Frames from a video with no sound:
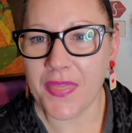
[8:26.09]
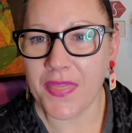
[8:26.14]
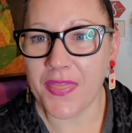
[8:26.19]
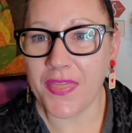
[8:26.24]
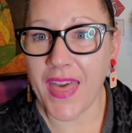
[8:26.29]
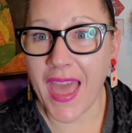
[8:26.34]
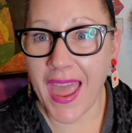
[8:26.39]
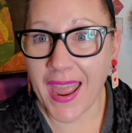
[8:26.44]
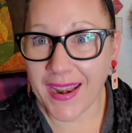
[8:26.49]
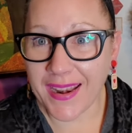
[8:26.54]

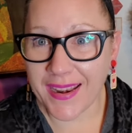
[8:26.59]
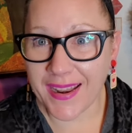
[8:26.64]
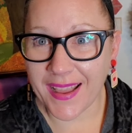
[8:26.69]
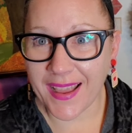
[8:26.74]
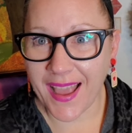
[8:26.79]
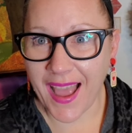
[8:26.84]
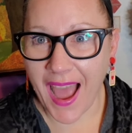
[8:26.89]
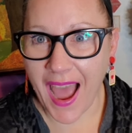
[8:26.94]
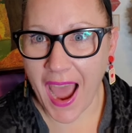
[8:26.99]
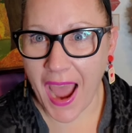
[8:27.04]
Then
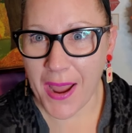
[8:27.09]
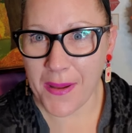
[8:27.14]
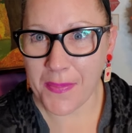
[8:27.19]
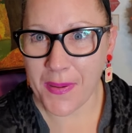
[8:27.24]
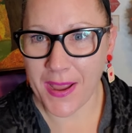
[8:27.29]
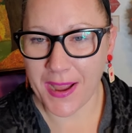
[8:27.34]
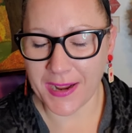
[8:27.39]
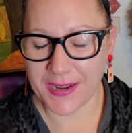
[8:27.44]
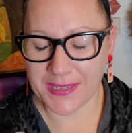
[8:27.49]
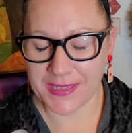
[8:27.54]
I
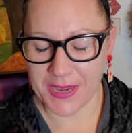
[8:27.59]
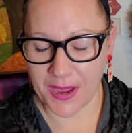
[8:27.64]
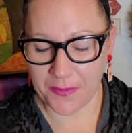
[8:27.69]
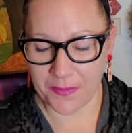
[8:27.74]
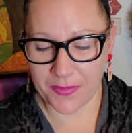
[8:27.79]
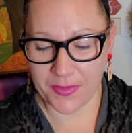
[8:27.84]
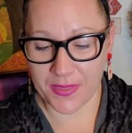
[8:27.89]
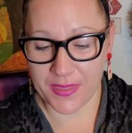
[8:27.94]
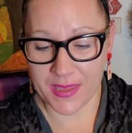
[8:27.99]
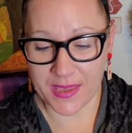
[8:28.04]
picked up
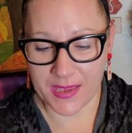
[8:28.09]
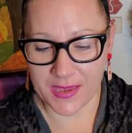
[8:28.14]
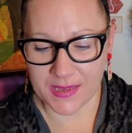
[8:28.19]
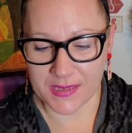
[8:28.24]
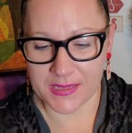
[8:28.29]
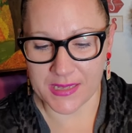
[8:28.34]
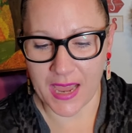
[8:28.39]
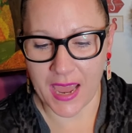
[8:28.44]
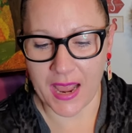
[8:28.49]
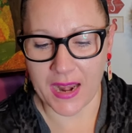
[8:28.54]

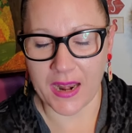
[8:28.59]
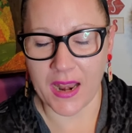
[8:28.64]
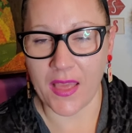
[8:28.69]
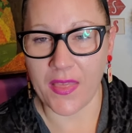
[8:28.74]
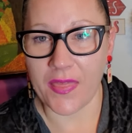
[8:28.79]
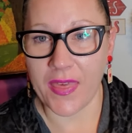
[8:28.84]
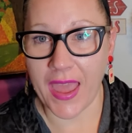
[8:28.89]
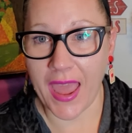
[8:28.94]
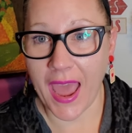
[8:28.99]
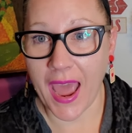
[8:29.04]
these and
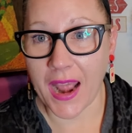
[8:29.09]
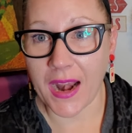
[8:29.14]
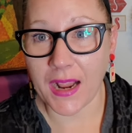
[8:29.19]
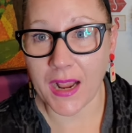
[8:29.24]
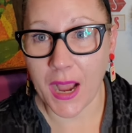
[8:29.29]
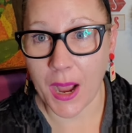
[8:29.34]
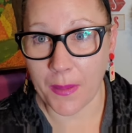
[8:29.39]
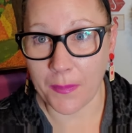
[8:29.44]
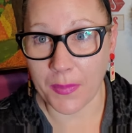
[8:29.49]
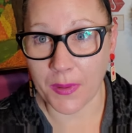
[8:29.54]
they had a
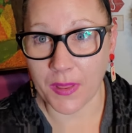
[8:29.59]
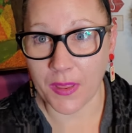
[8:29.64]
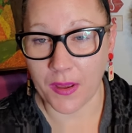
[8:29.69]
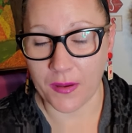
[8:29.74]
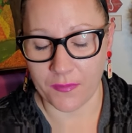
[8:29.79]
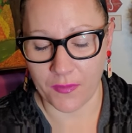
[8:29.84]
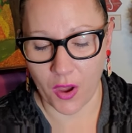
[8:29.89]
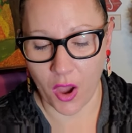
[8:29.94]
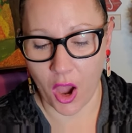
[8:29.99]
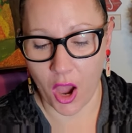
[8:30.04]
couple
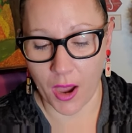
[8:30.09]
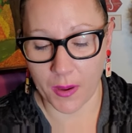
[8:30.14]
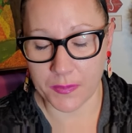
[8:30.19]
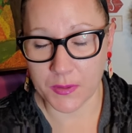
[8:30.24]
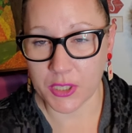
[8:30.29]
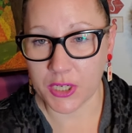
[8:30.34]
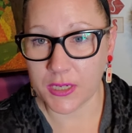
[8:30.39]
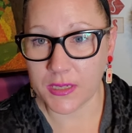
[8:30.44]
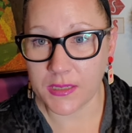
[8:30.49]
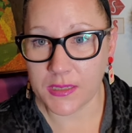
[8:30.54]
of
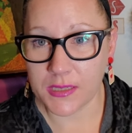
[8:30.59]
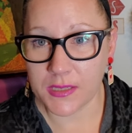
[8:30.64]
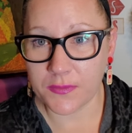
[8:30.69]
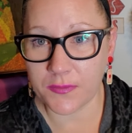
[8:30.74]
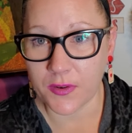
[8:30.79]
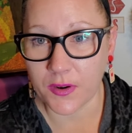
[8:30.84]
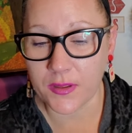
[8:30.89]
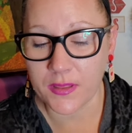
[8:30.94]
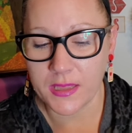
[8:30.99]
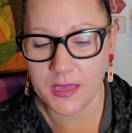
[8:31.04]
options
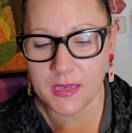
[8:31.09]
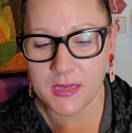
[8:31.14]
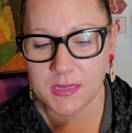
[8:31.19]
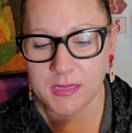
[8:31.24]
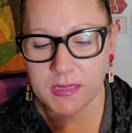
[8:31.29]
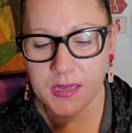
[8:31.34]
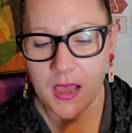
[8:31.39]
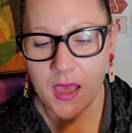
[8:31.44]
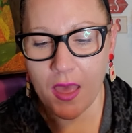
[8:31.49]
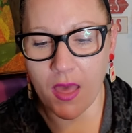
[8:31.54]
for
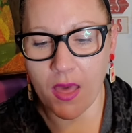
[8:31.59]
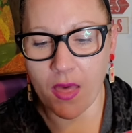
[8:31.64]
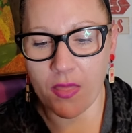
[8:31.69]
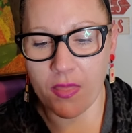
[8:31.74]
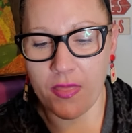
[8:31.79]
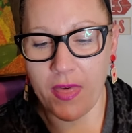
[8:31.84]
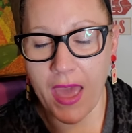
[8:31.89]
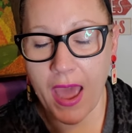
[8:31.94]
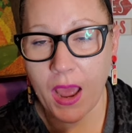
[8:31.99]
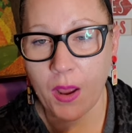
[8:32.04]
these
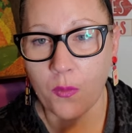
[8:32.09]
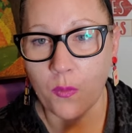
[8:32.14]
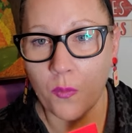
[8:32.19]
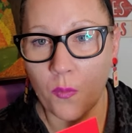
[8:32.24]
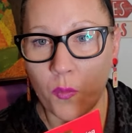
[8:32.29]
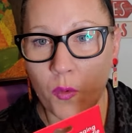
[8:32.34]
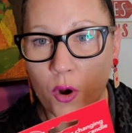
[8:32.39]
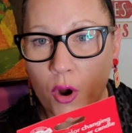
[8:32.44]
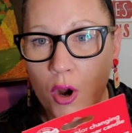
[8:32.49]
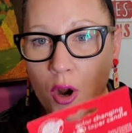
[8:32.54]
that
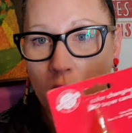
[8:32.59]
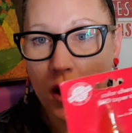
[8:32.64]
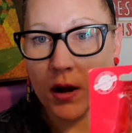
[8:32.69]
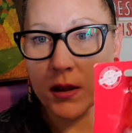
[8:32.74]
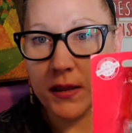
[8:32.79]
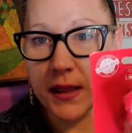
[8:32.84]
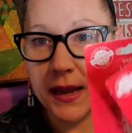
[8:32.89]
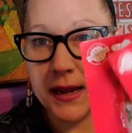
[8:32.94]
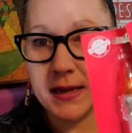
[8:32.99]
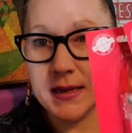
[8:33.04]
were
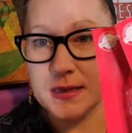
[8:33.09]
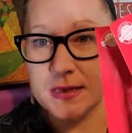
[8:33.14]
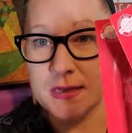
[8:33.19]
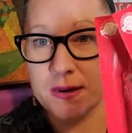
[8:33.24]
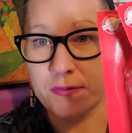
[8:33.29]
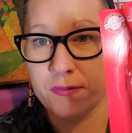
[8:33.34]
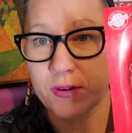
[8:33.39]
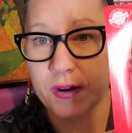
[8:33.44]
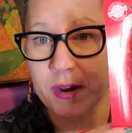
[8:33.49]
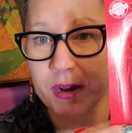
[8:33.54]
like
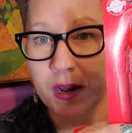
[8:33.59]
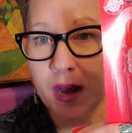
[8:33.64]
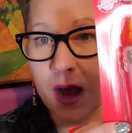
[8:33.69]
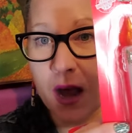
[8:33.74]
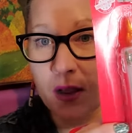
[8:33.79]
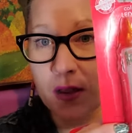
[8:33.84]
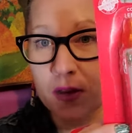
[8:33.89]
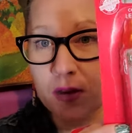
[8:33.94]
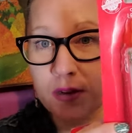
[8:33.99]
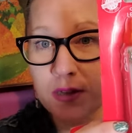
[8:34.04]
different
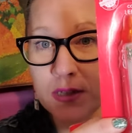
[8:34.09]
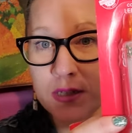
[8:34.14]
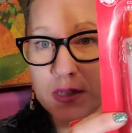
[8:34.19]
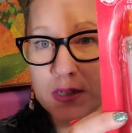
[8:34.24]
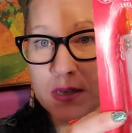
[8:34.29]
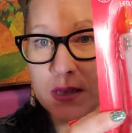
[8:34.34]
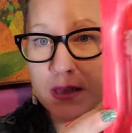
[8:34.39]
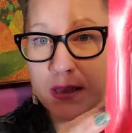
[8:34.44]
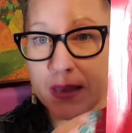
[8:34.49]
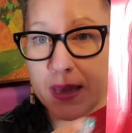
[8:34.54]
colors
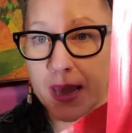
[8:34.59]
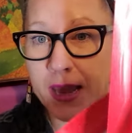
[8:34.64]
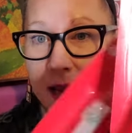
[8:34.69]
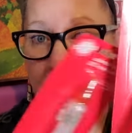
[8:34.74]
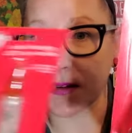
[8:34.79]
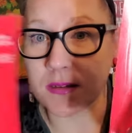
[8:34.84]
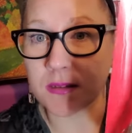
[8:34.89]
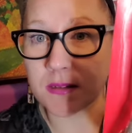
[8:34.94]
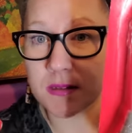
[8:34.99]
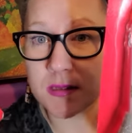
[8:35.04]
to the
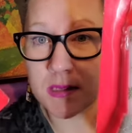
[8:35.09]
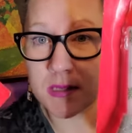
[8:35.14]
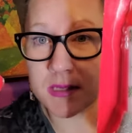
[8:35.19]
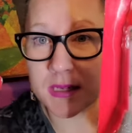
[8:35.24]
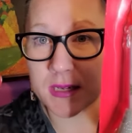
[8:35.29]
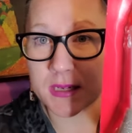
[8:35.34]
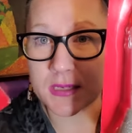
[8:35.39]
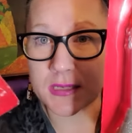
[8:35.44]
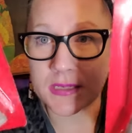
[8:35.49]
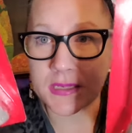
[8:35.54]

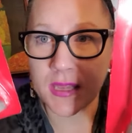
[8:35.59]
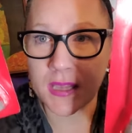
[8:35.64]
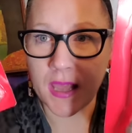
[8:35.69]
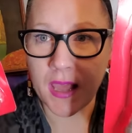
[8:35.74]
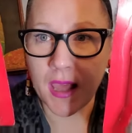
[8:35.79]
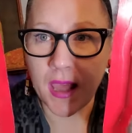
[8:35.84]
candlesticks.